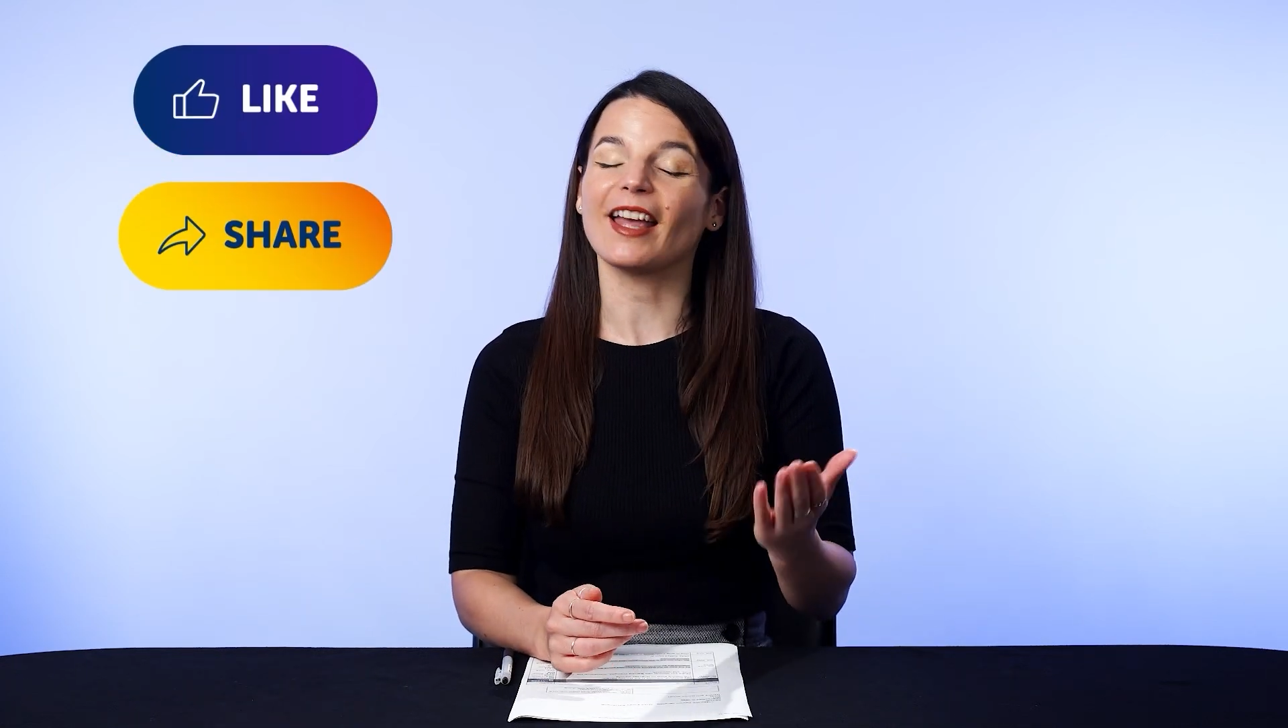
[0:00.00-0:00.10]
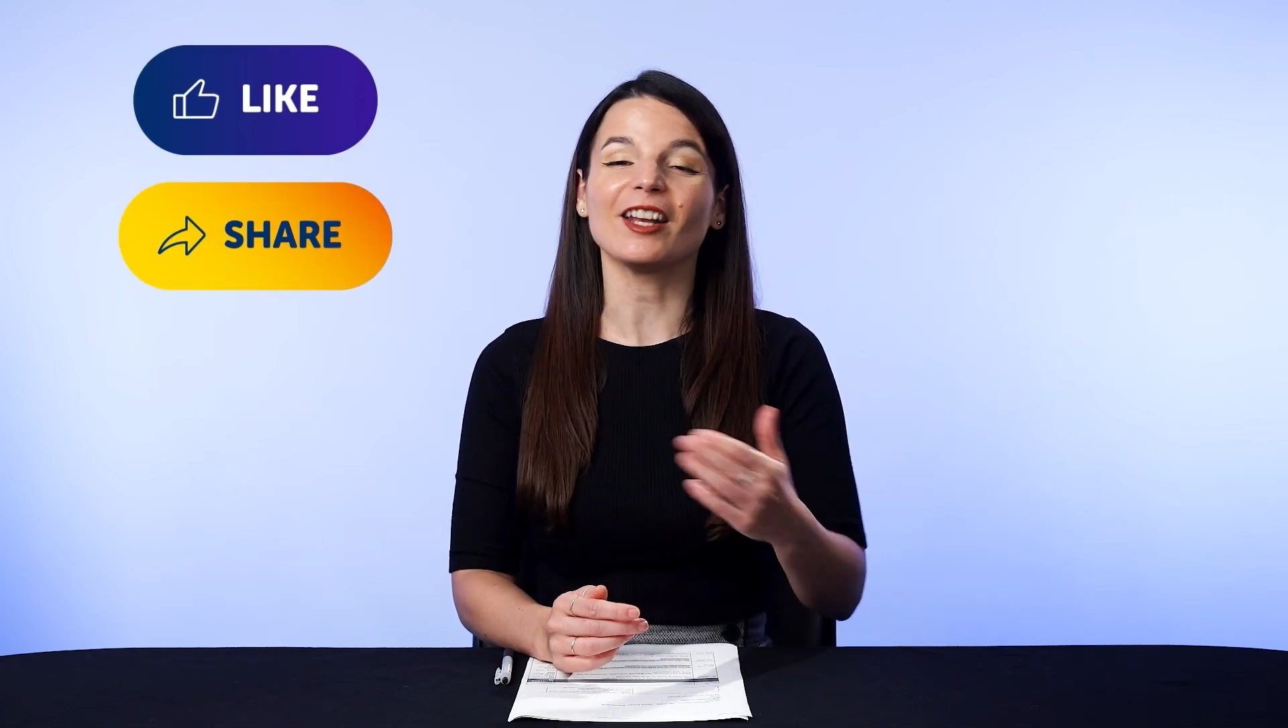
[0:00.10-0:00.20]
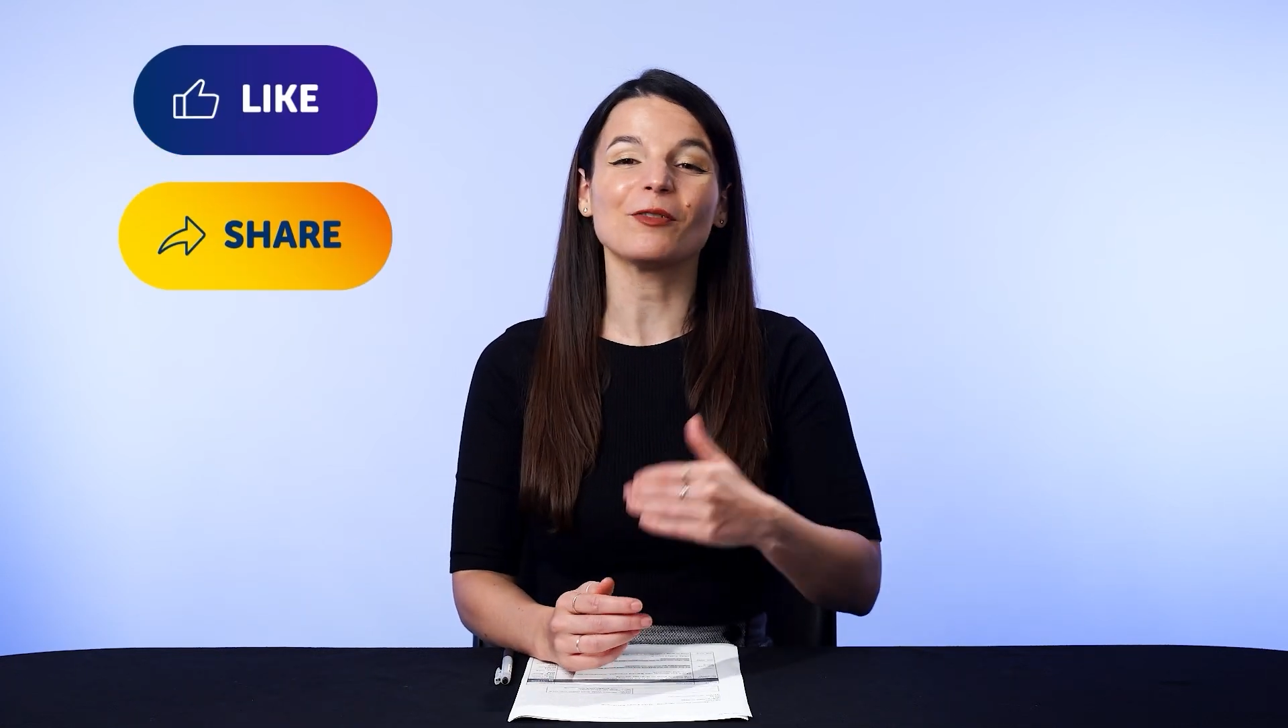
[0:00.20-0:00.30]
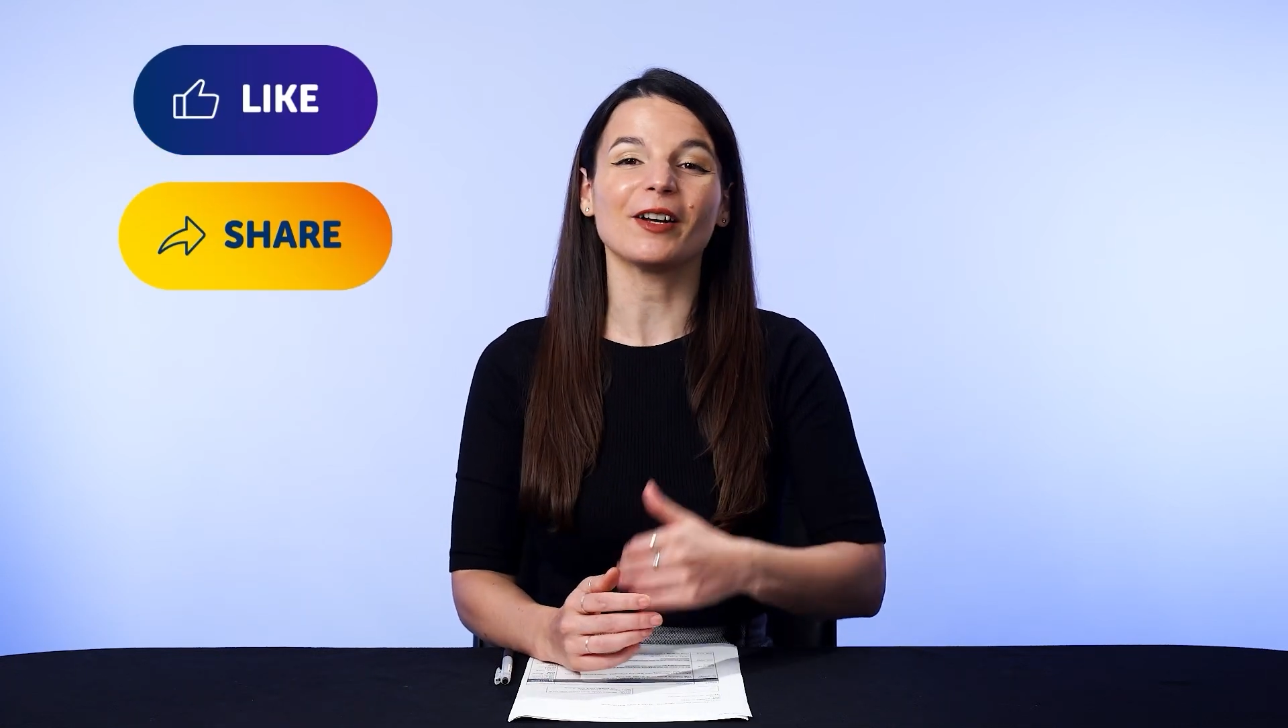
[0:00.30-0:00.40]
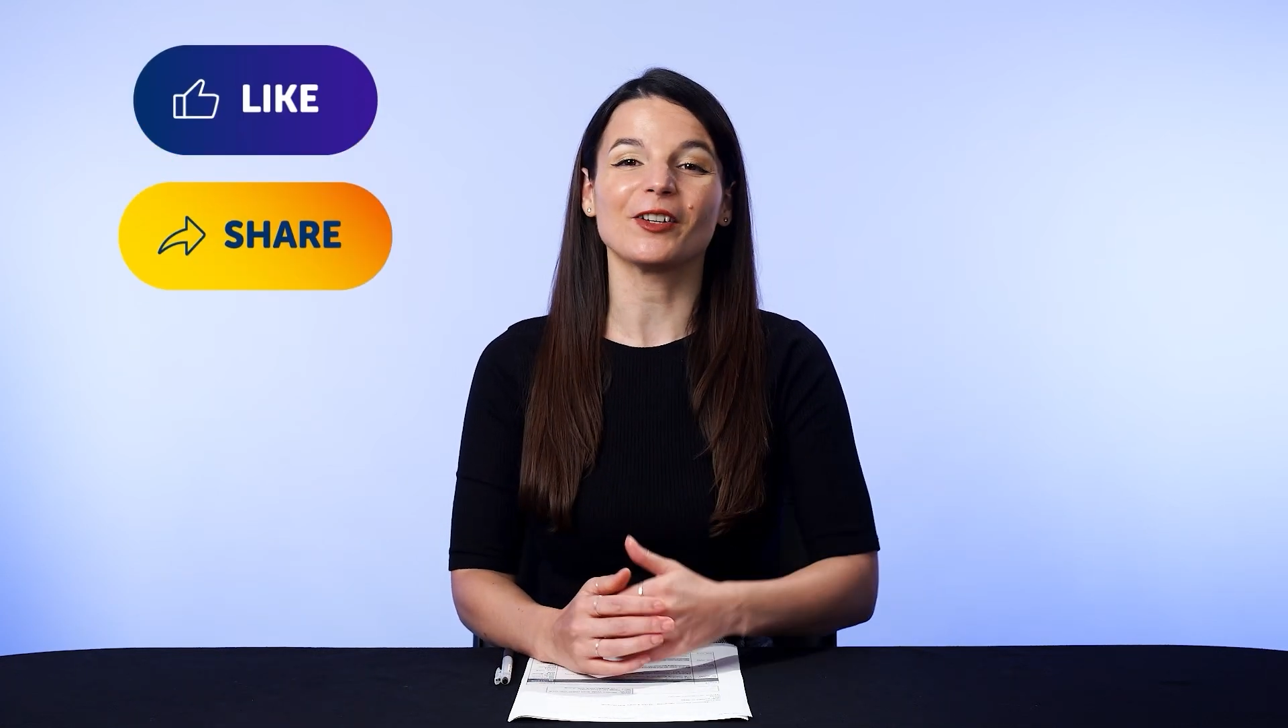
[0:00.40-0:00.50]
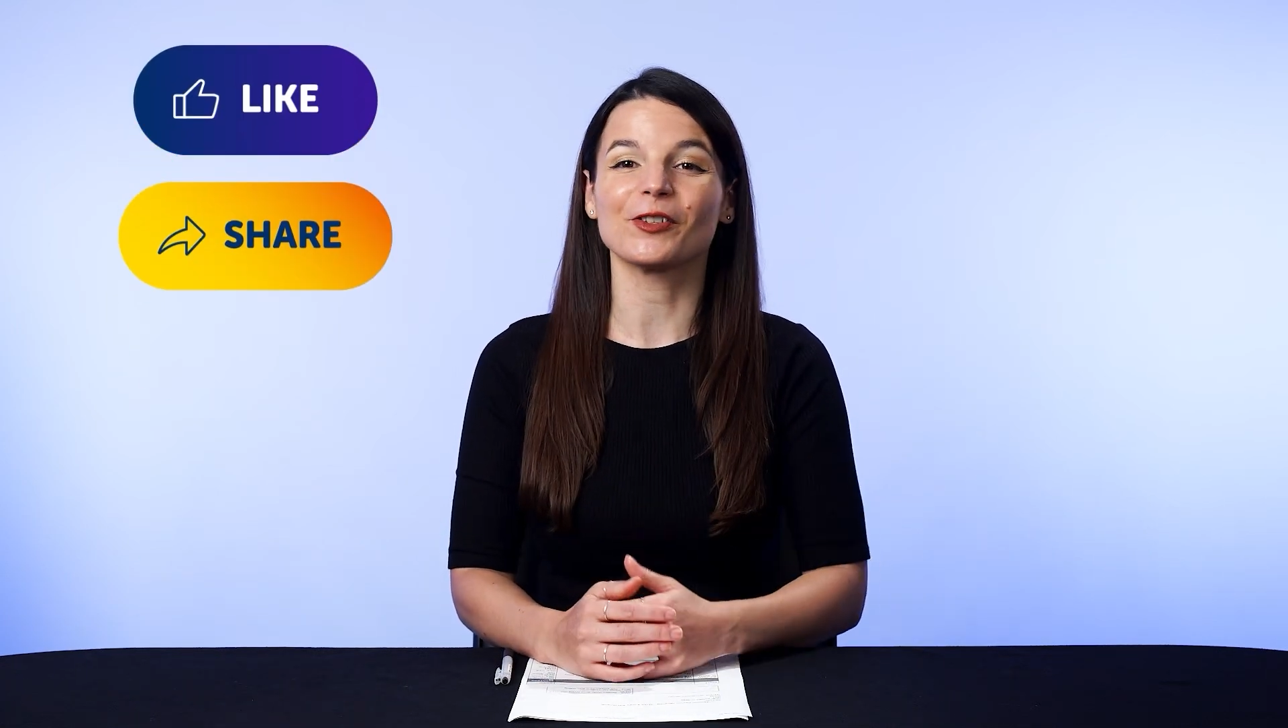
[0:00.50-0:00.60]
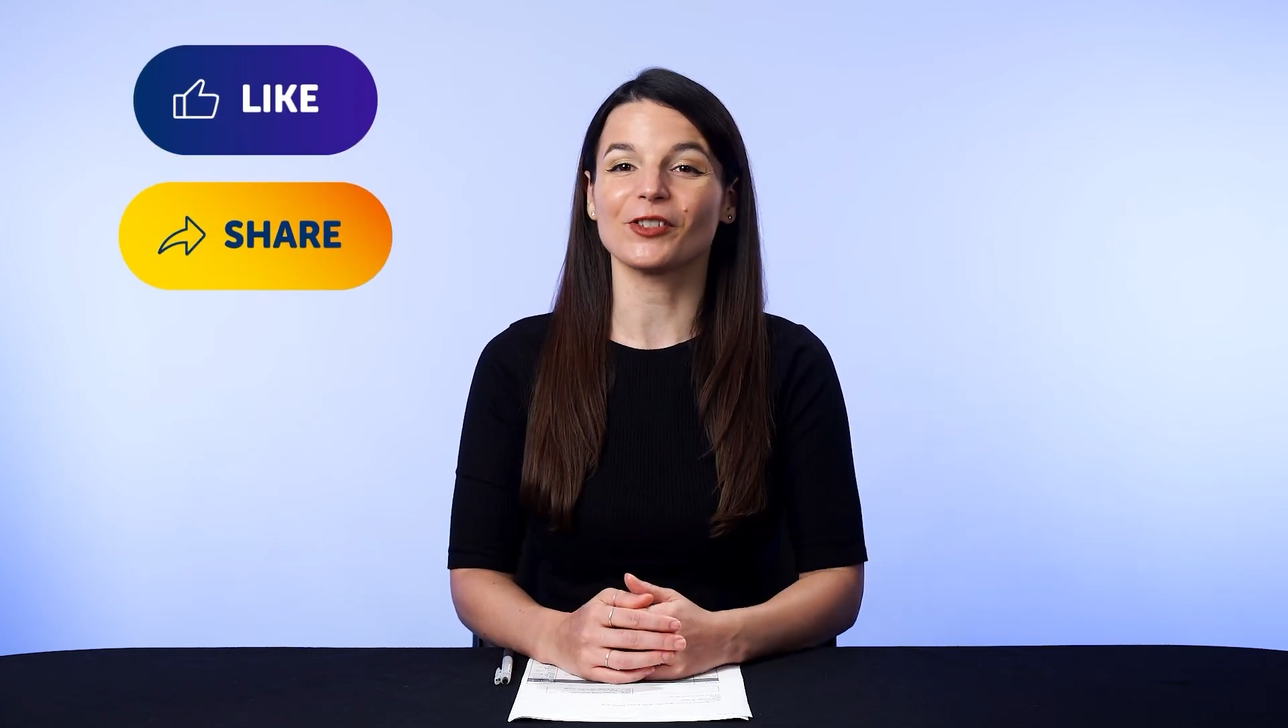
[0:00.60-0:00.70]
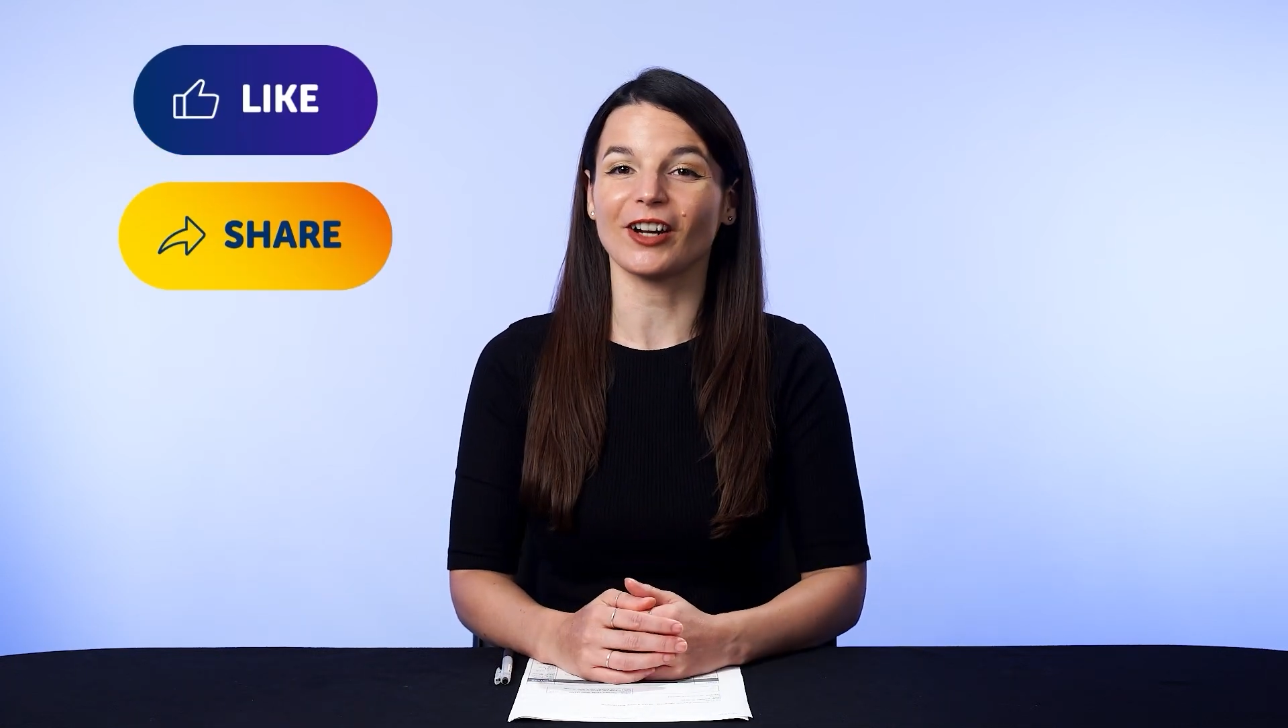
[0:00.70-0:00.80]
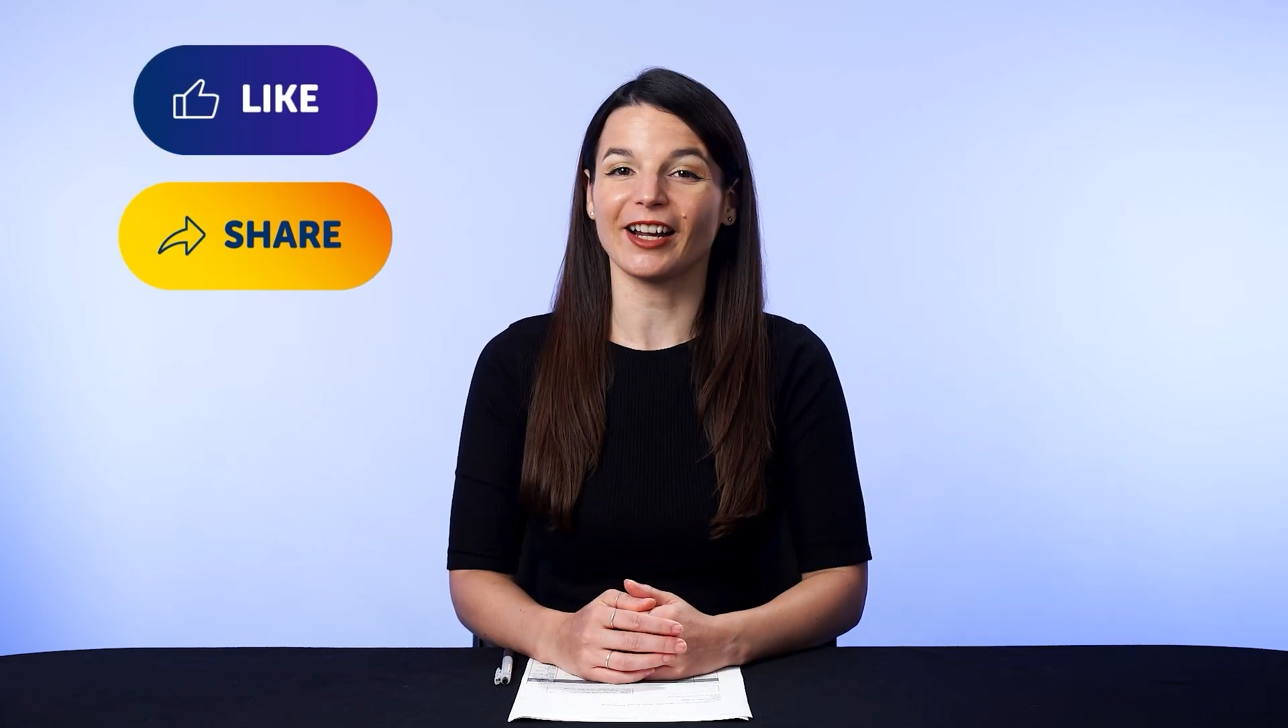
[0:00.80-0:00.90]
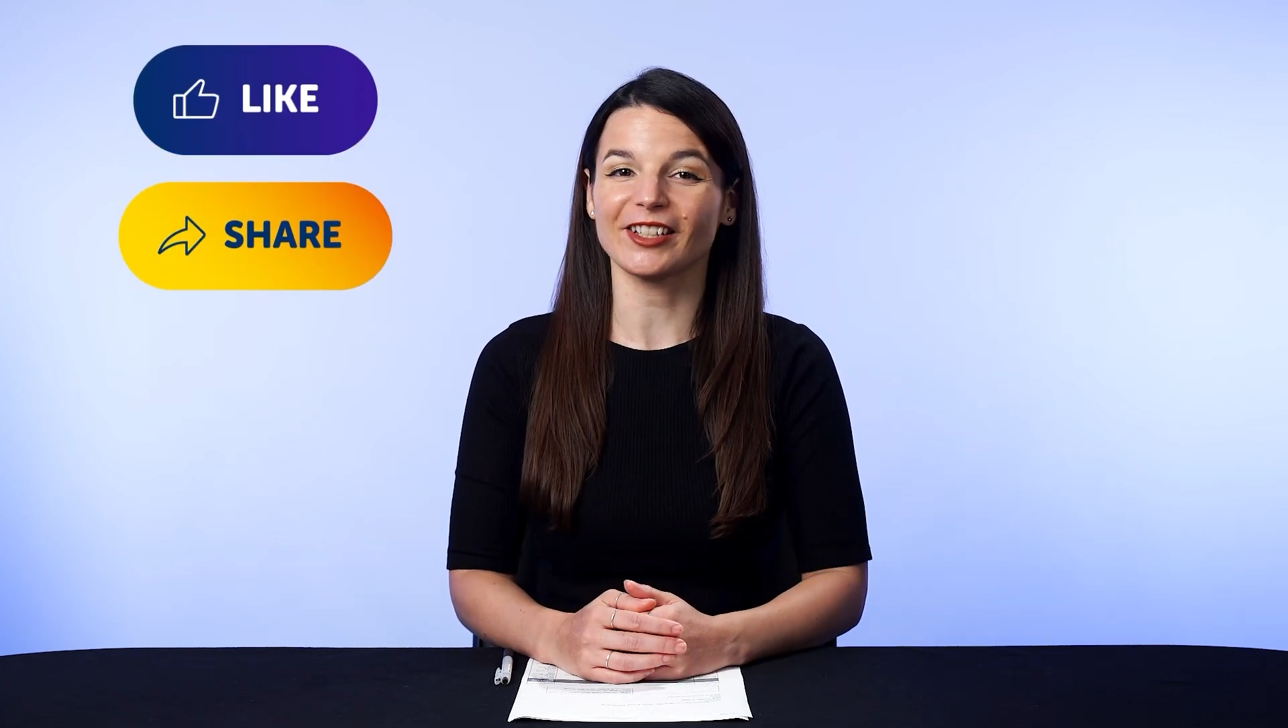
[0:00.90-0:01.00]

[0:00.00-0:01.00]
anyone who's trying